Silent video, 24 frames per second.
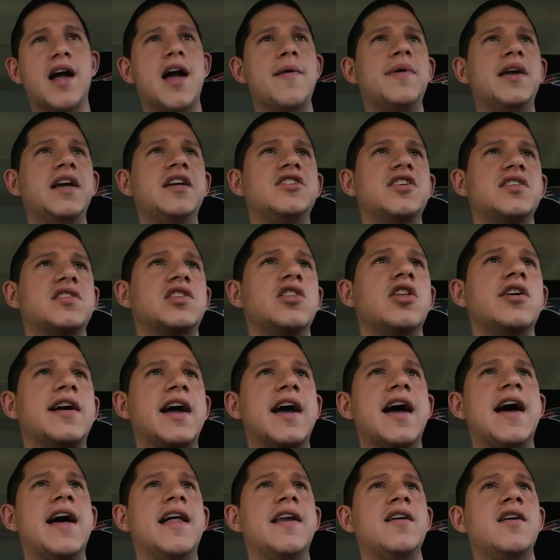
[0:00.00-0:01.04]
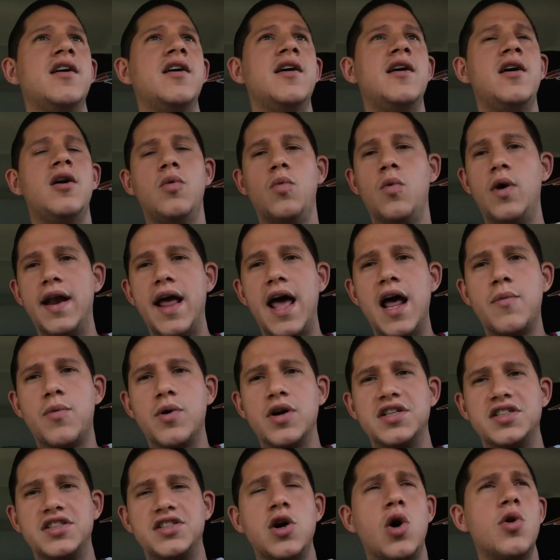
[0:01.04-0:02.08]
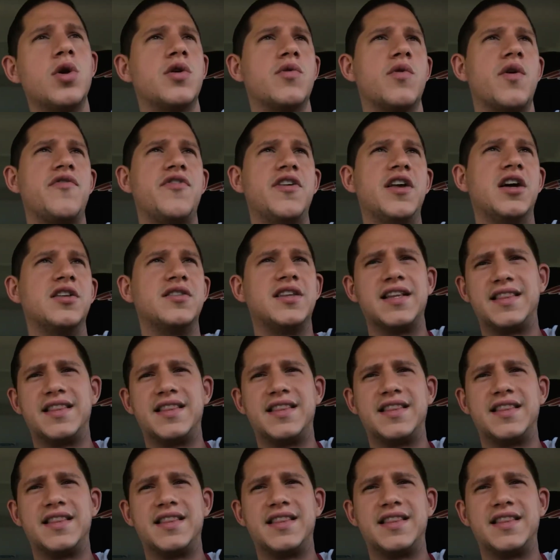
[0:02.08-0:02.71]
I mean, just look at what Edward Snowden revealed,